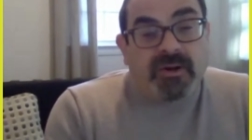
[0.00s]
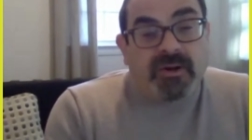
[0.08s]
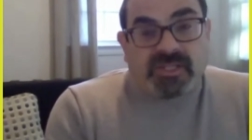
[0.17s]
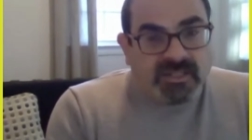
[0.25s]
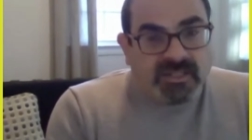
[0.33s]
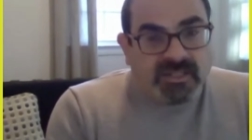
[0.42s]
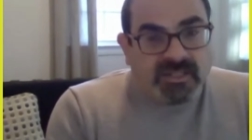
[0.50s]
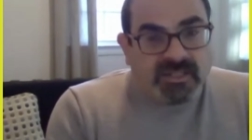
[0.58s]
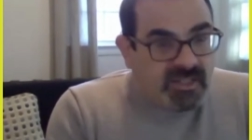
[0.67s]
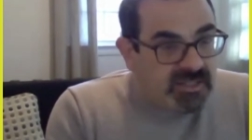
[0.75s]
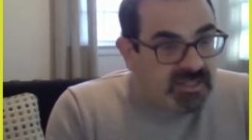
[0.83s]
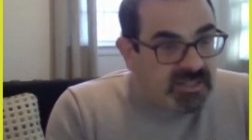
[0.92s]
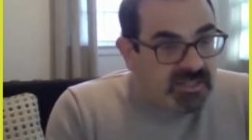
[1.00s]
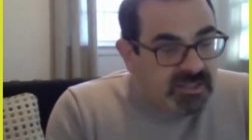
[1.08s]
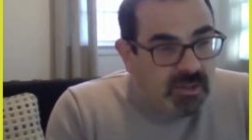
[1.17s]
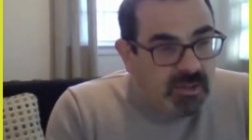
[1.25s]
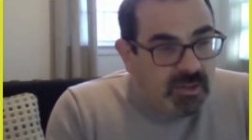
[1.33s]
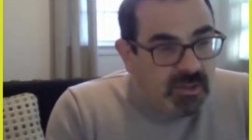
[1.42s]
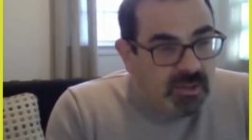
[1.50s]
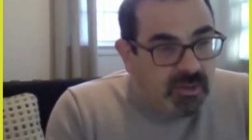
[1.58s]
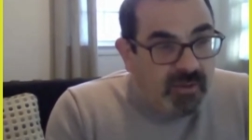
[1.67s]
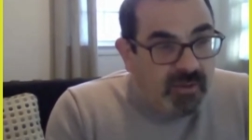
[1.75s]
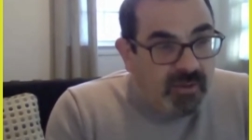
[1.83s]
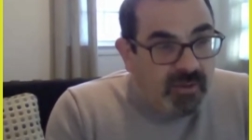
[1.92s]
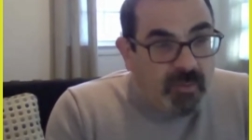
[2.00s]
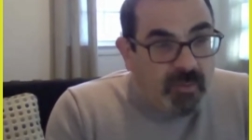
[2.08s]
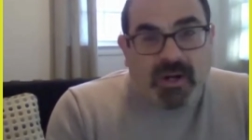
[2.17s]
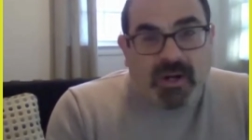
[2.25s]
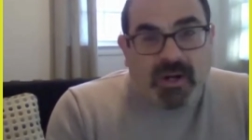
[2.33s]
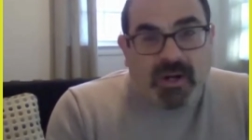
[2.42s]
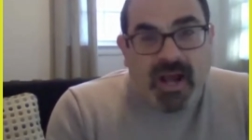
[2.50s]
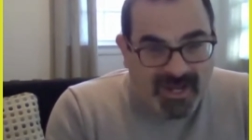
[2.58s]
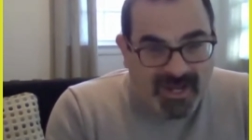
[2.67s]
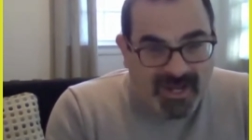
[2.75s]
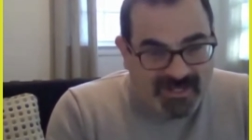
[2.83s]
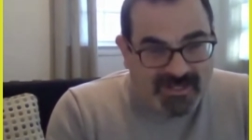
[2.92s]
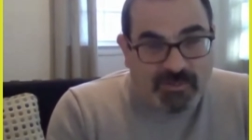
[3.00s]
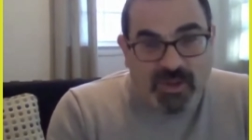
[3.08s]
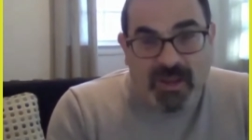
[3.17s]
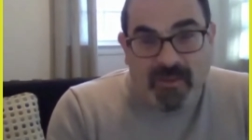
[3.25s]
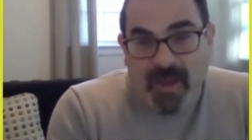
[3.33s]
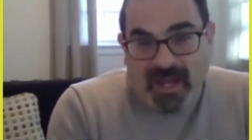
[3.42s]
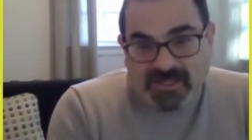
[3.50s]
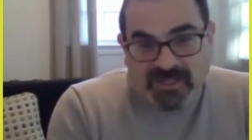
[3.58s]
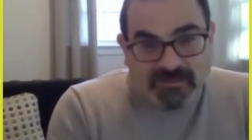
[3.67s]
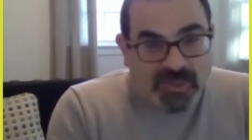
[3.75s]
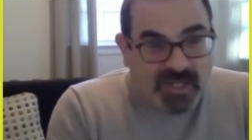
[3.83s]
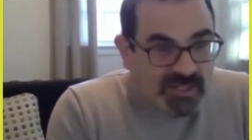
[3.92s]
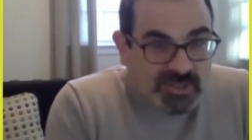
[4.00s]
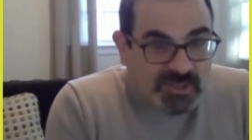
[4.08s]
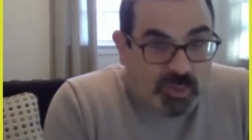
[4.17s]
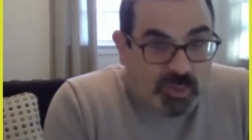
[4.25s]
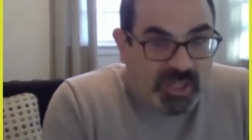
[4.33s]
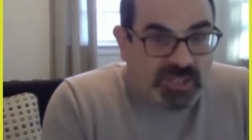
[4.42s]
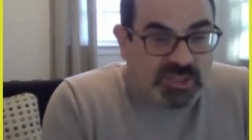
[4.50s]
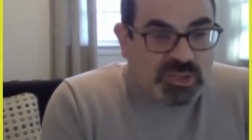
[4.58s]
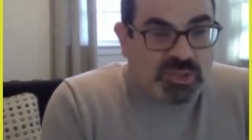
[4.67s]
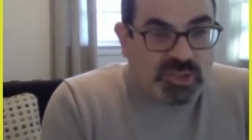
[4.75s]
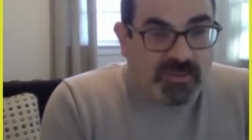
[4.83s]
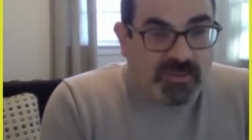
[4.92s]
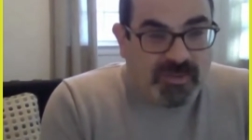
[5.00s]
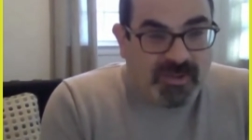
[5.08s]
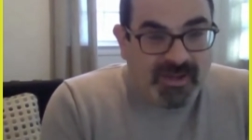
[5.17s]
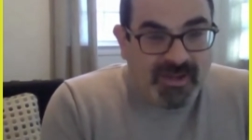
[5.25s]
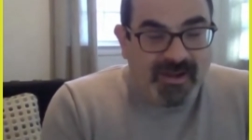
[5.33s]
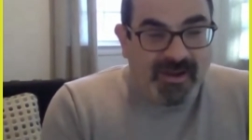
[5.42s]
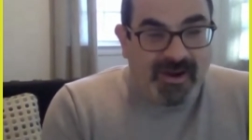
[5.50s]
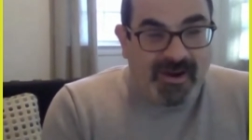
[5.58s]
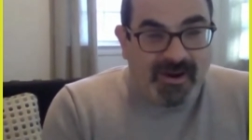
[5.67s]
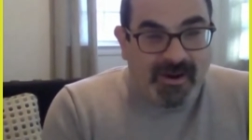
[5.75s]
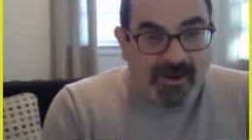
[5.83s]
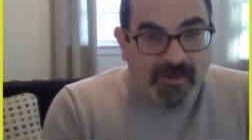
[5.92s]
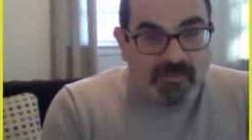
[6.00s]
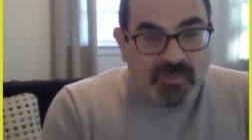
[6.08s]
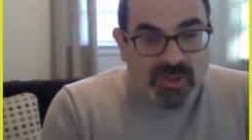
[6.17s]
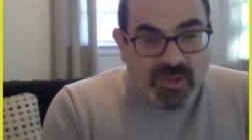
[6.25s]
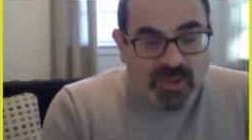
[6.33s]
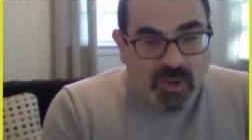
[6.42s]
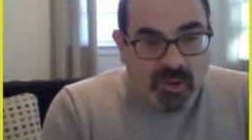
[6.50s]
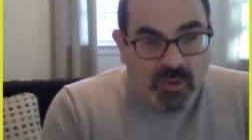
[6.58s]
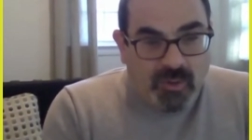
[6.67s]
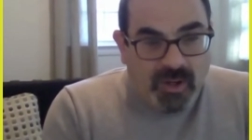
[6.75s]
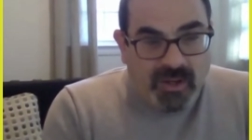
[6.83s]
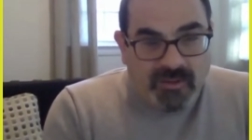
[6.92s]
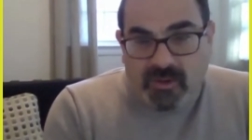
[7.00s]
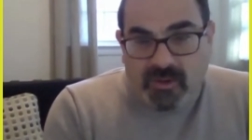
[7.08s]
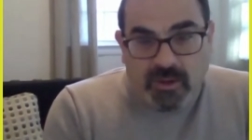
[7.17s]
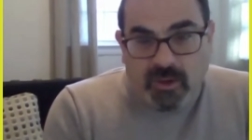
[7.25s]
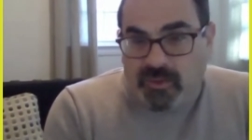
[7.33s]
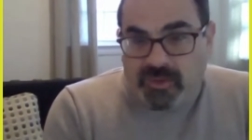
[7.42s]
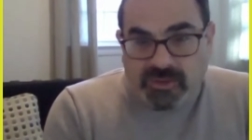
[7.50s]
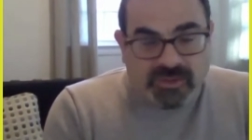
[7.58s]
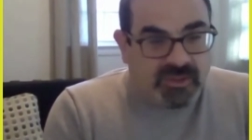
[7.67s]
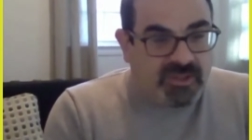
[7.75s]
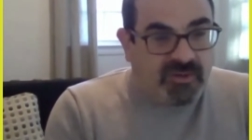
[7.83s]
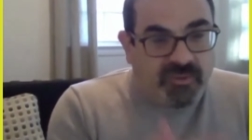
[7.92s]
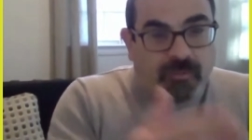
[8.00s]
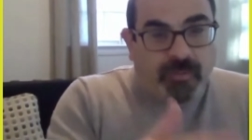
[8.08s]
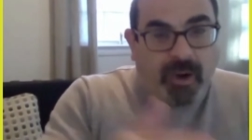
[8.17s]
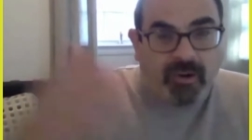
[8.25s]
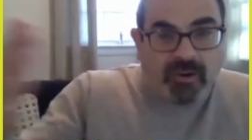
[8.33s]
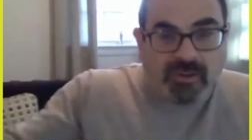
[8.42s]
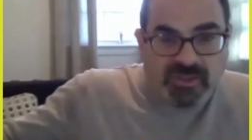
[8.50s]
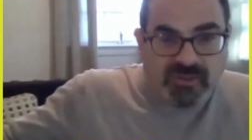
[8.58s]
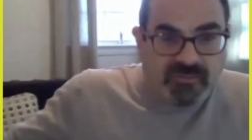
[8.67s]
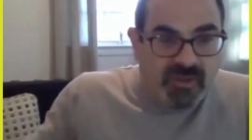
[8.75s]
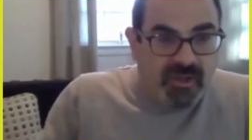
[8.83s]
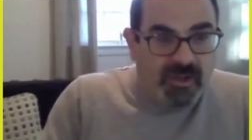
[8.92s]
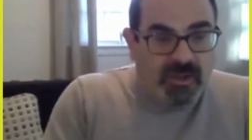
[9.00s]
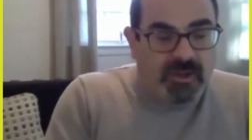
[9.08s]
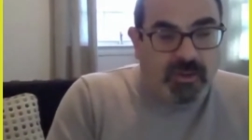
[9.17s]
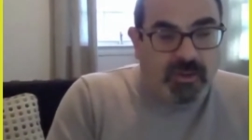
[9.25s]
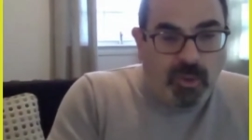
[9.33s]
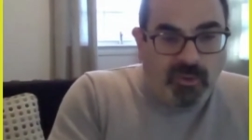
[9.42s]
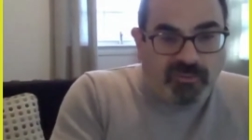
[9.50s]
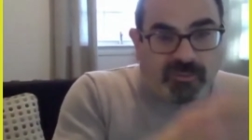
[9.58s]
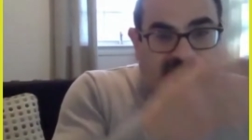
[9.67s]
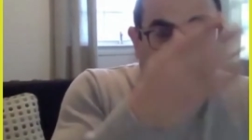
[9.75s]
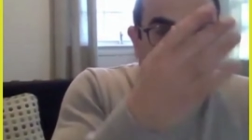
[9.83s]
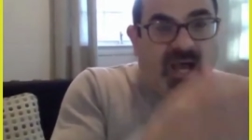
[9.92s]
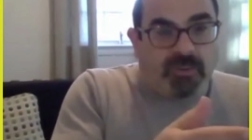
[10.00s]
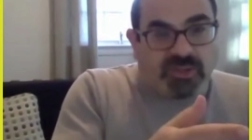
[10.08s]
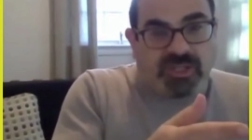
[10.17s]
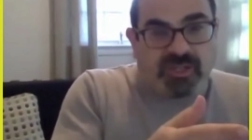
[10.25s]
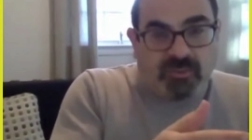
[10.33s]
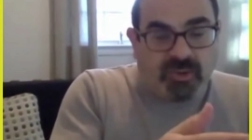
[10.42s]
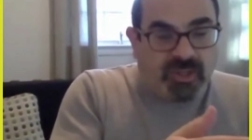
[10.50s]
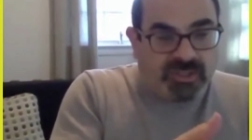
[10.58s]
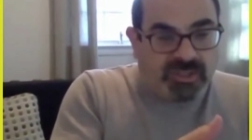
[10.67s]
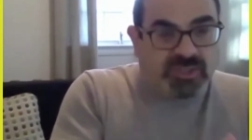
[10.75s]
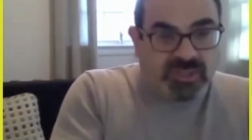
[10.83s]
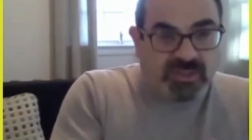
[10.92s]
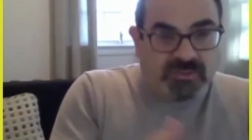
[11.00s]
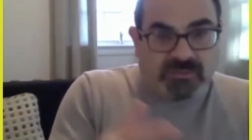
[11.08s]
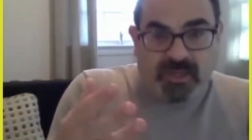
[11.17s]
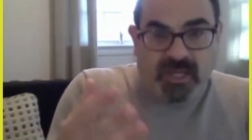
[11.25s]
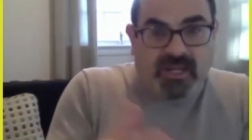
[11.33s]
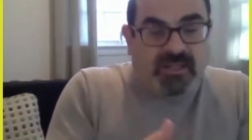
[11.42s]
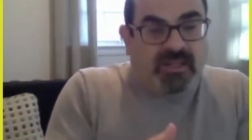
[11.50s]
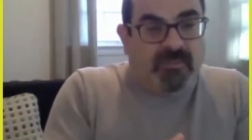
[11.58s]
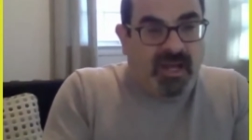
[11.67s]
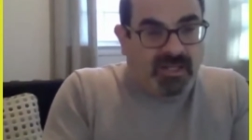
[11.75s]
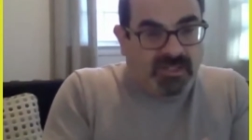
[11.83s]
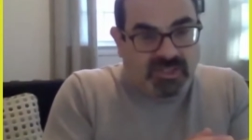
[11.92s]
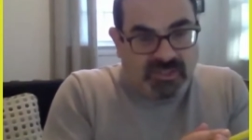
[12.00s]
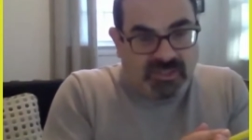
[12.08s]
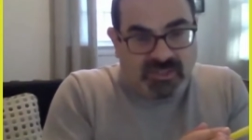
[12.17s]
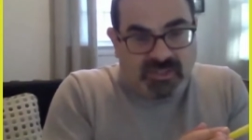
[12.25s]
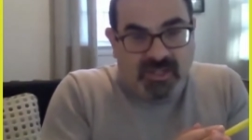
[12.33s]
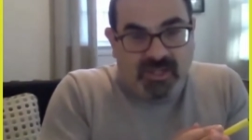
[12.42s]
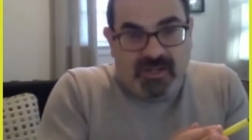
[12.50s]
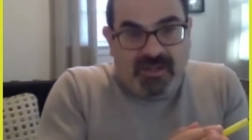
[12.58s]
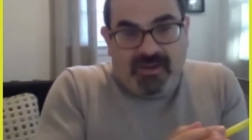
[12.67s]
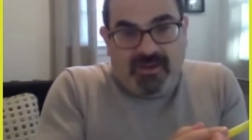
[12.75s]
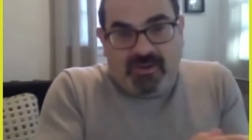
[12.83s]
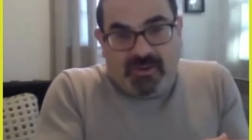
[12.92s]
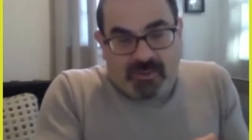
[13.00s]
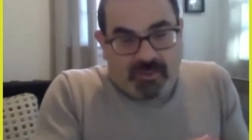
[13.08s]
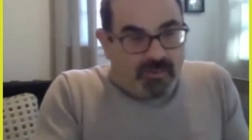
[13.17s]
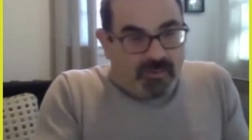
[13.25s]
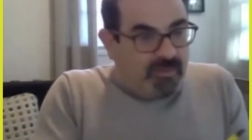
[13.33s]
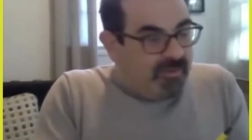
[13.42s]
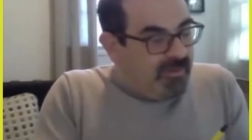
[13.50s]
better sense that this is, you know, a, a, much more complicated thing than we imagine because it's a relationship um, you know, and you know, there's different parts of you know both from establishing the relationships, making the matches, you know,